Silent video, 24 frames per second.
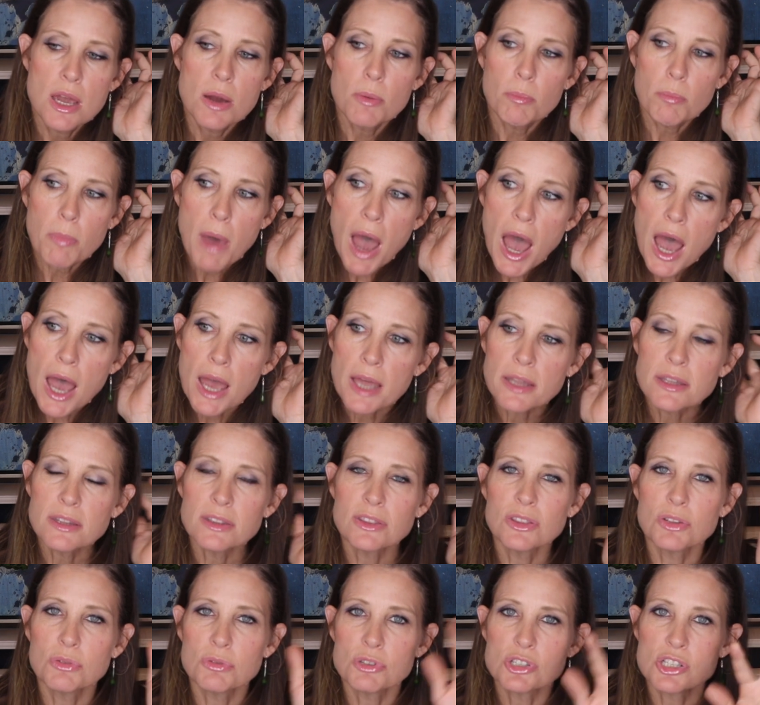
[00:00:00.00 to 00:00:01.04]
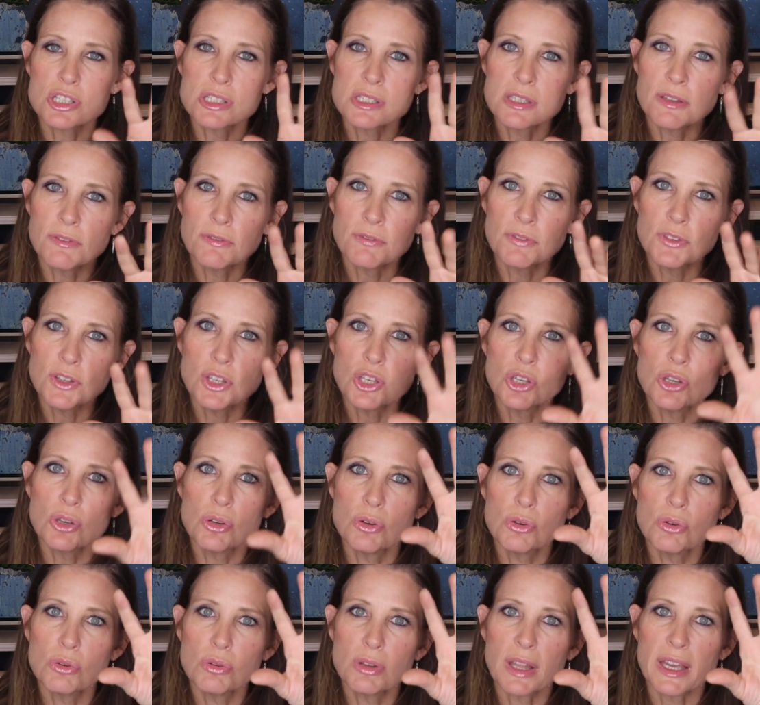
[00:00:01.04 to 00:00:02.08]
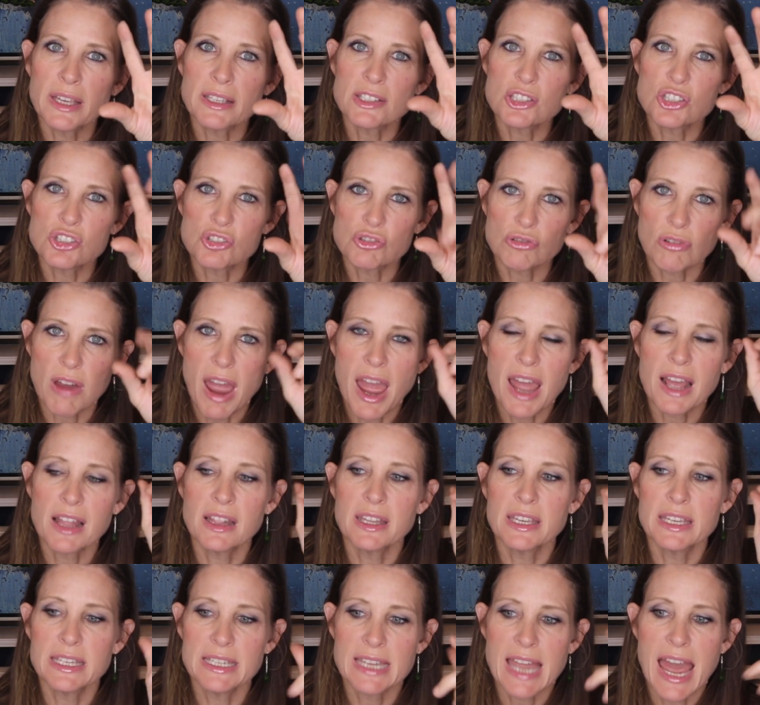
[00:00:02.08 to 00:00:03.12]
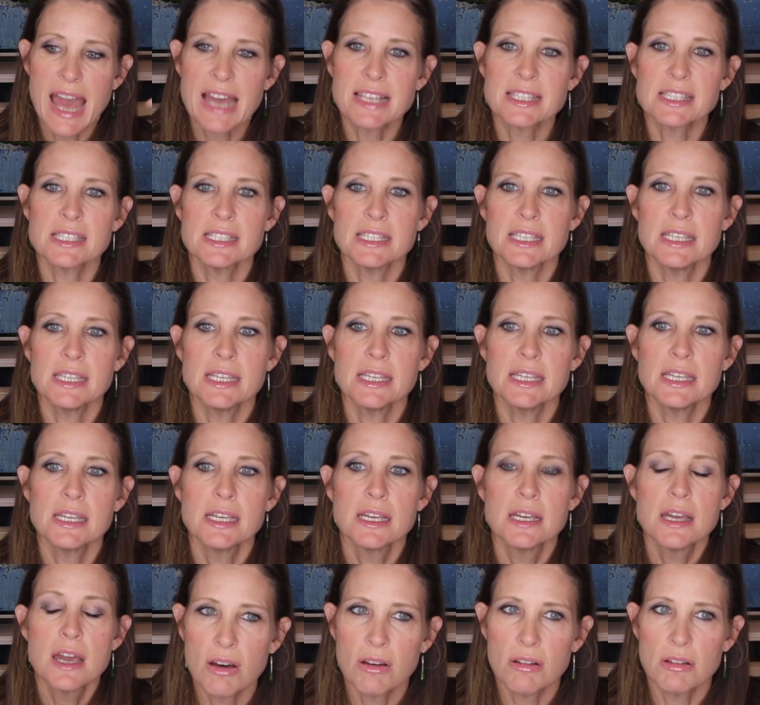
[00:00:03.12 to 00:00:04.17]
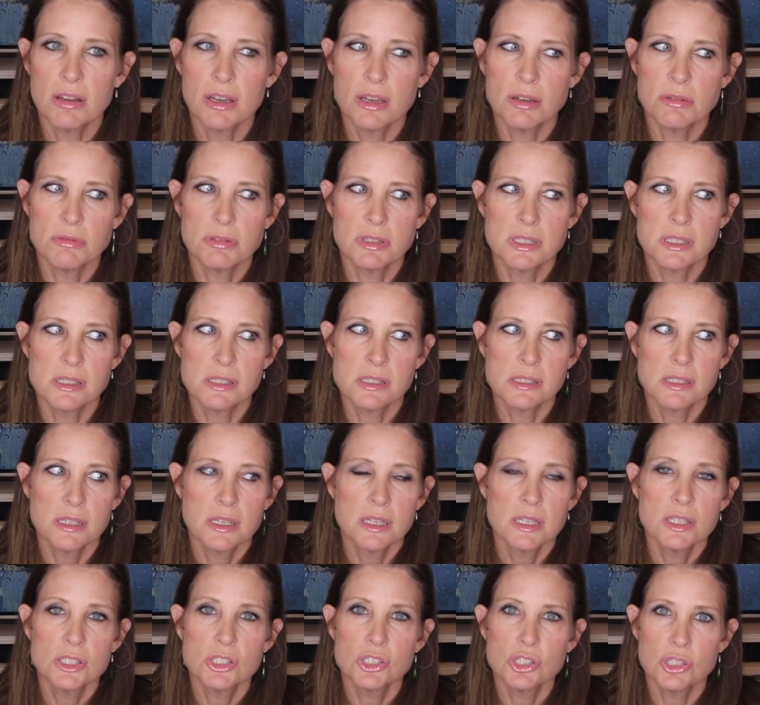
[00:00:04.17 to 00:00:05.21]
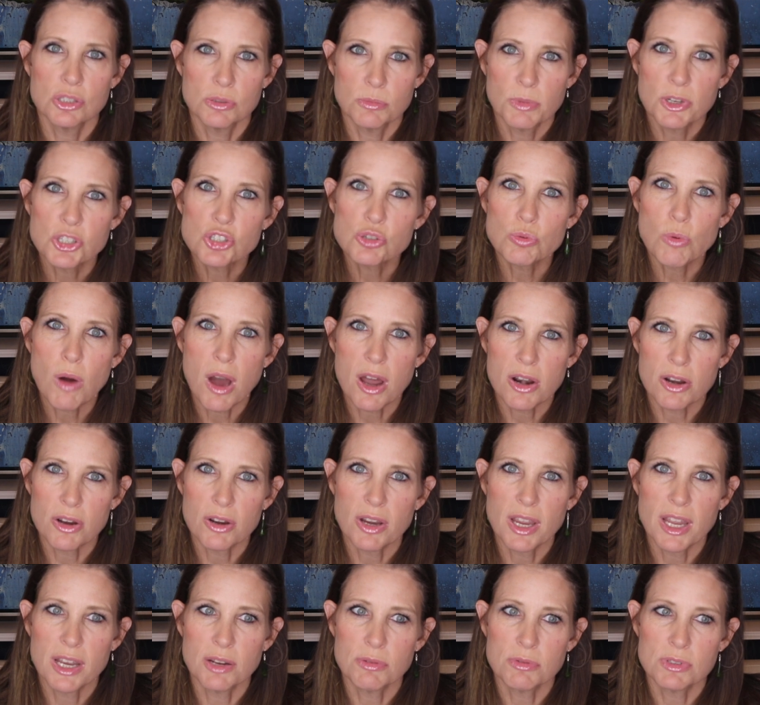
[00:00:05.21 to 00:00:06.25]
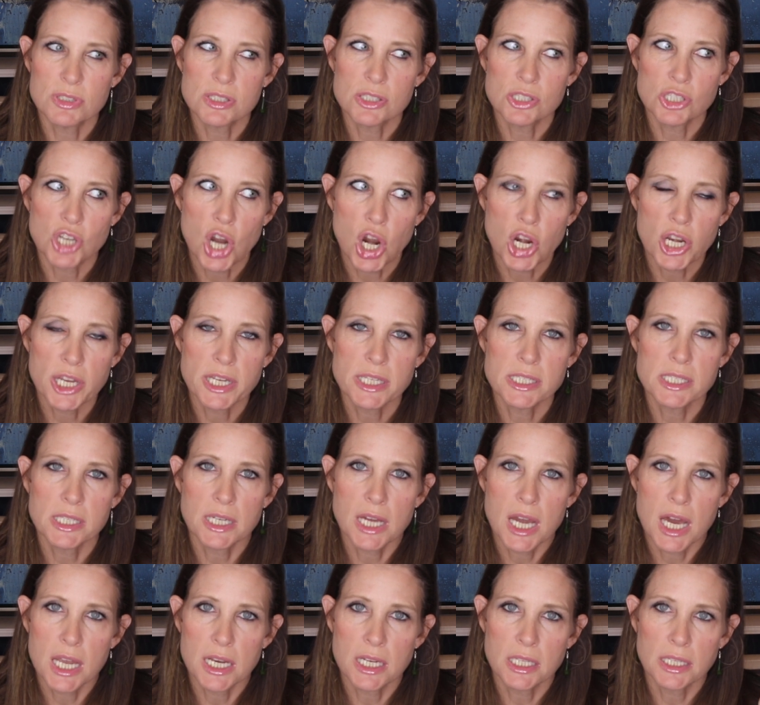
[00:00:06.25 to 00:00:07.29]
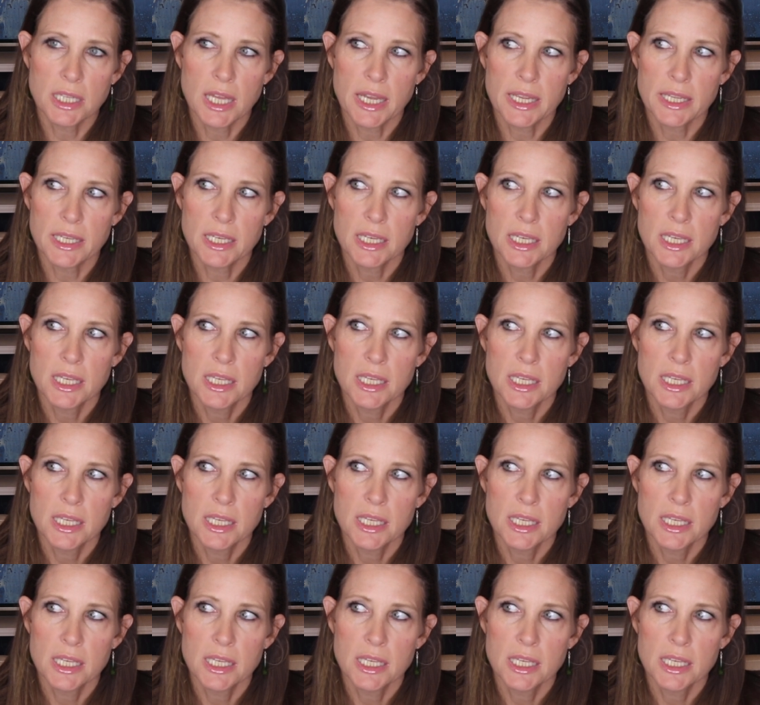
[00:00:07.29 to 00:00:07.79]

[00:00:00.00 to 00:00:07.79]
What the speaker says: But there was just a few like straggly, nasty, it was too much water, and it was starting to kind of like